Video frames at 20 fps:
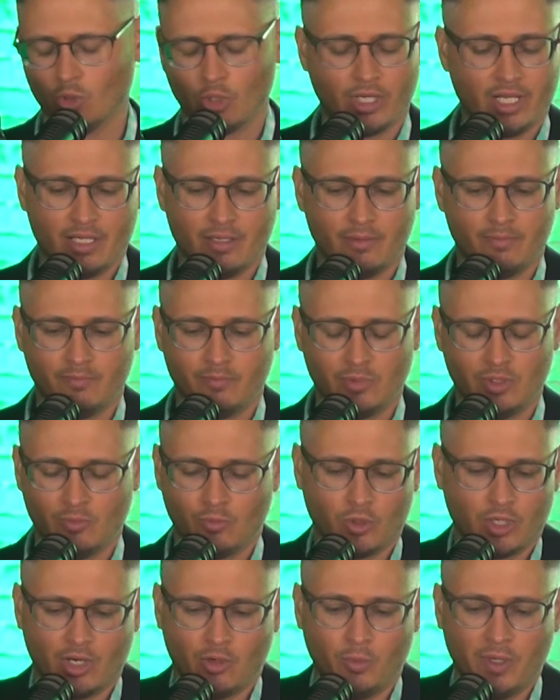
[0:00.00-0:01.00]
we're
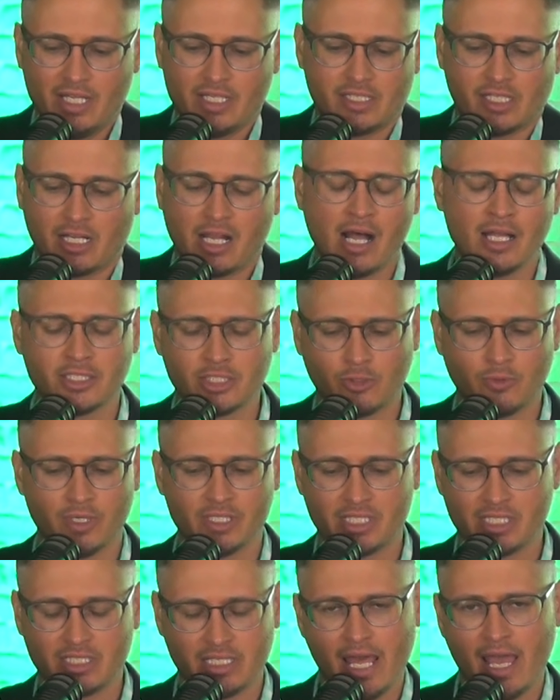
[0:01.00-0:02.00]
gonna witness the
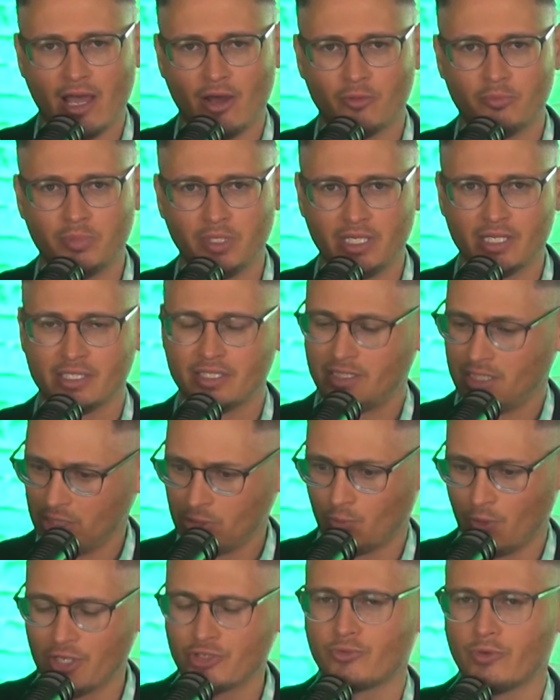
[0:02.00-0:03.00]
consequences now, because
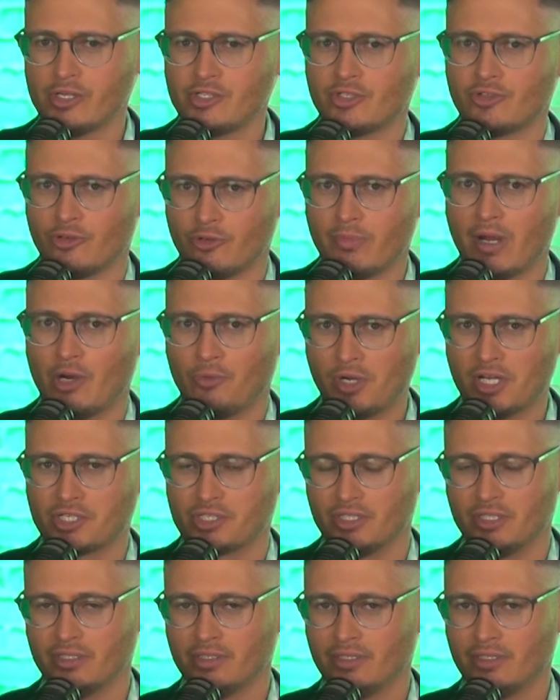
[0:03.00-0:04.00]
this was registered by
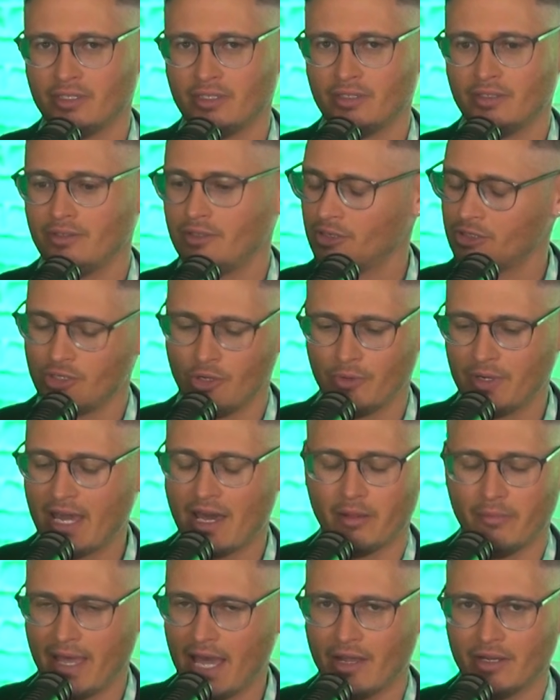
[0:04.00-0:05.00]
Russia. There's no
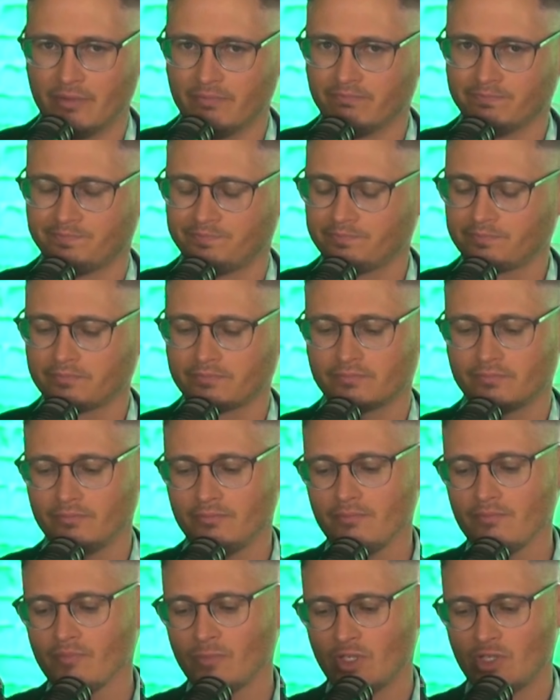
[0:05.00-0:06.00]
doubt about it.
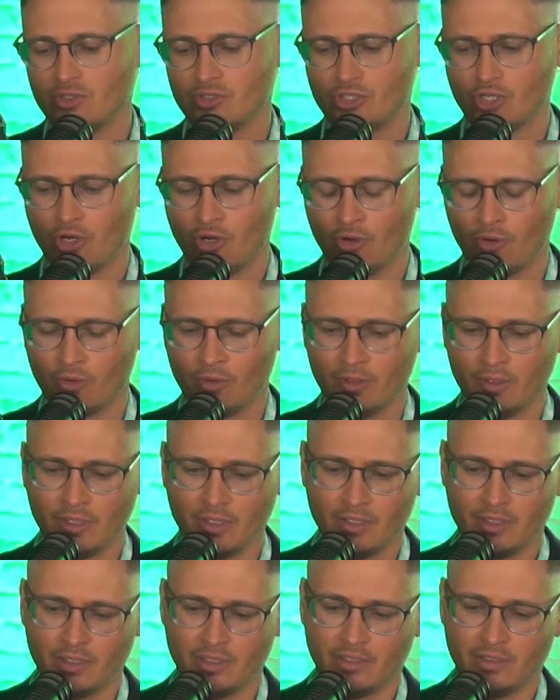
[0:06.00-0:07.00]
So
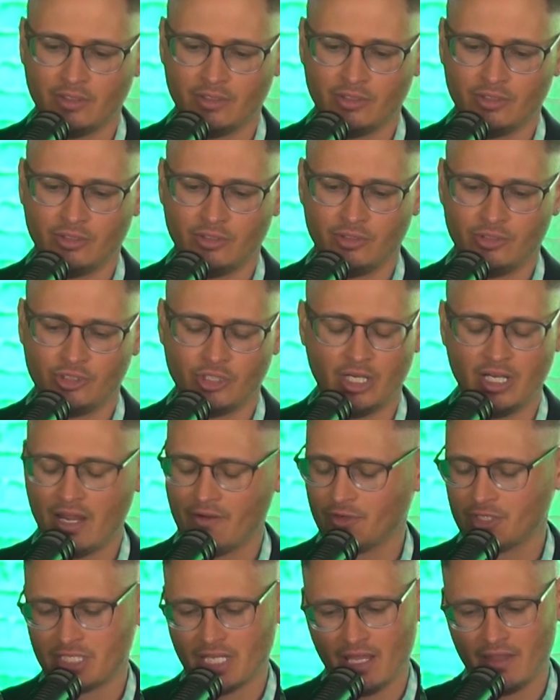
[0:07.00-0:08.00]
should have
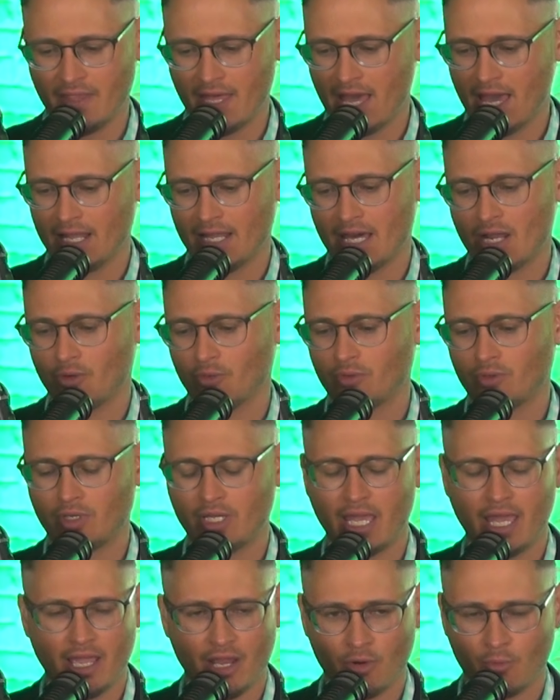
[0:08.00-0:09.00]
never said that. I don't
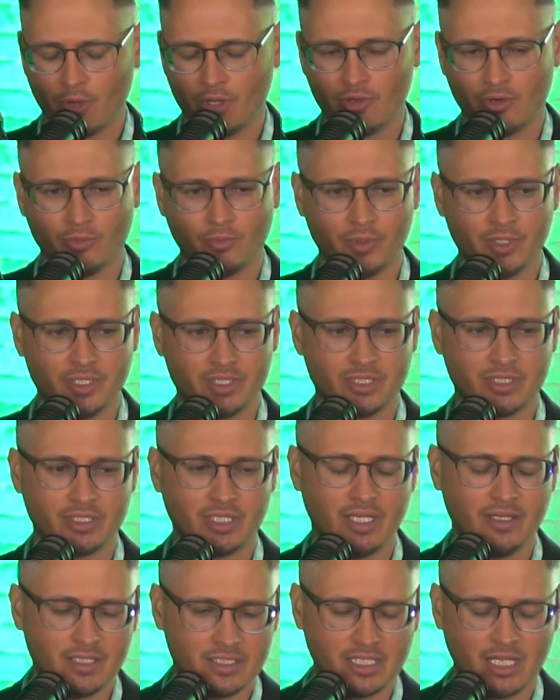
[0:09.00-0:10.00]
care whether it
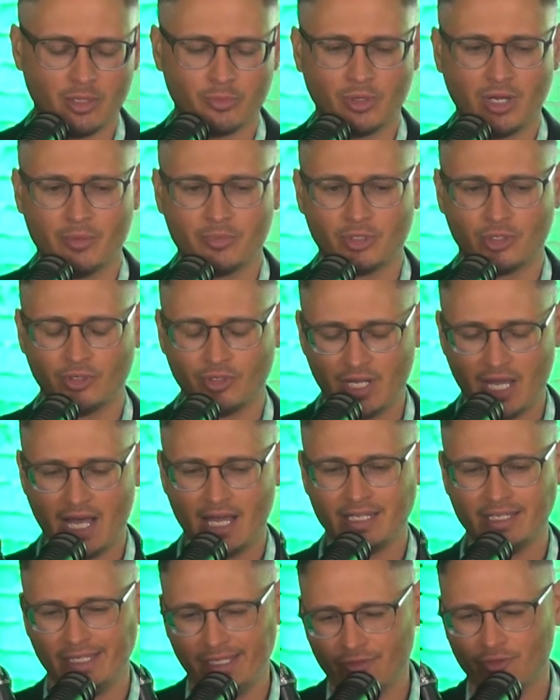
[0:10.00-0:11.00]
was in the teleprompter or
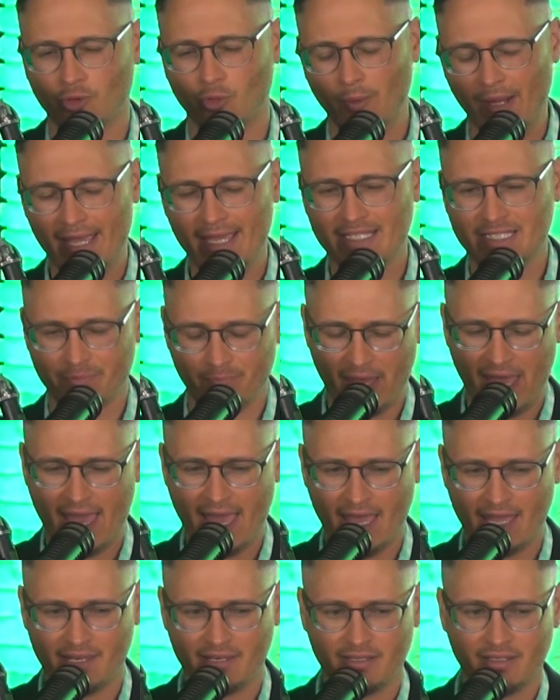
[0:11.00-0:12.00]
not. Either way, it's
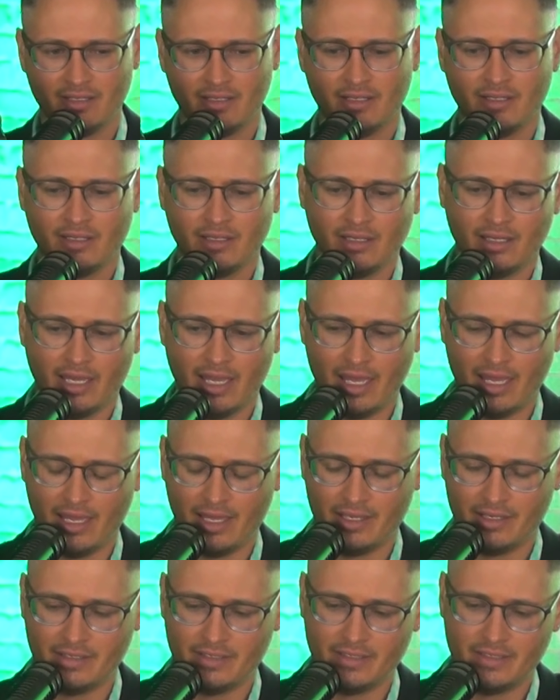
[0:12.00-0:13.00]
bad.
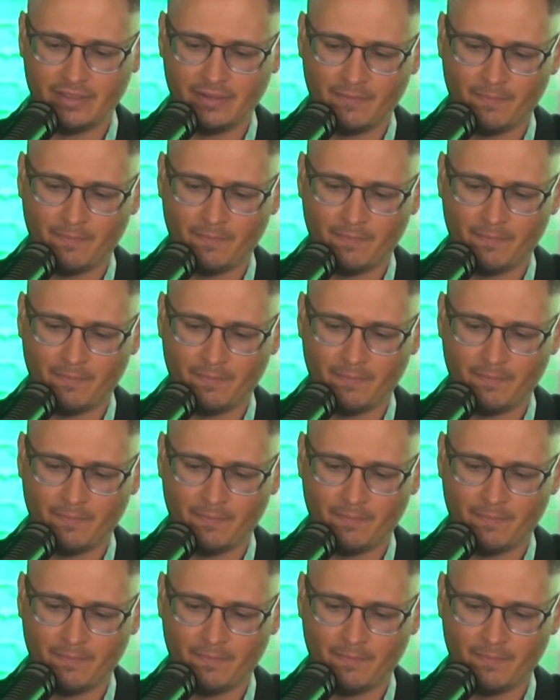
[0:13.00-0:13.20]
But